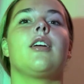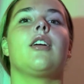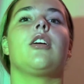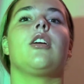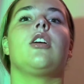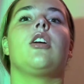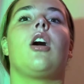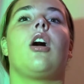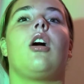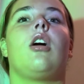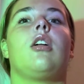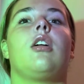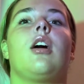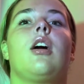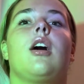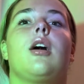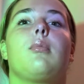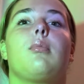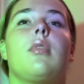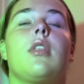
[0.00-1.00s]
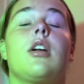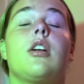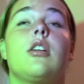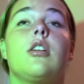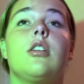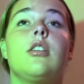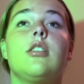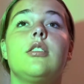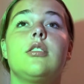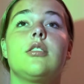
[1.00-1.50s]
Y'all, I'm
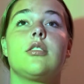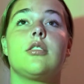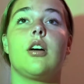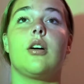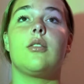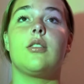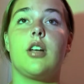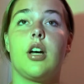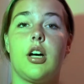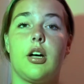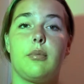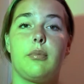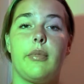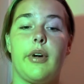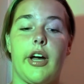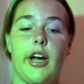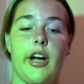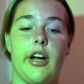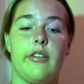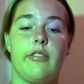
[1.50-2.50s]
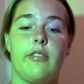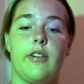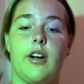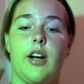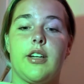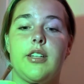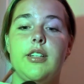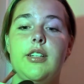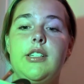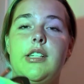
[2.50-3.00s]
literally so dumb. I
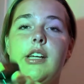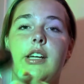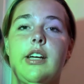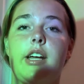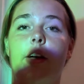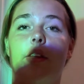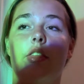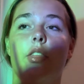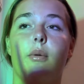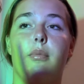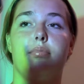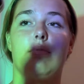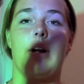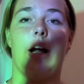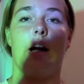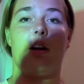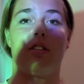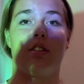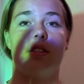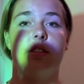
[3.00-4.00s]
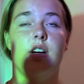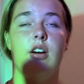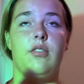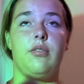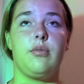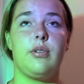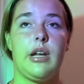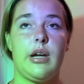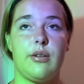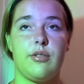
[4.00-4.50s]
forgot to take out the brow stuff
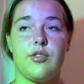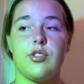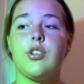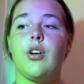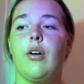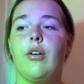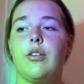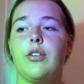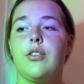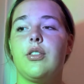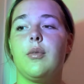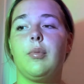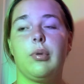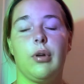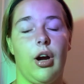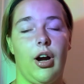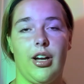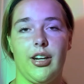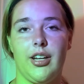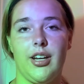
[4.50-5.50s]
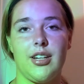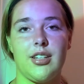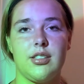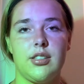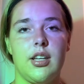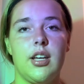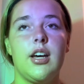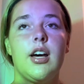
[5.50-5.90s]
when I was showing you the products.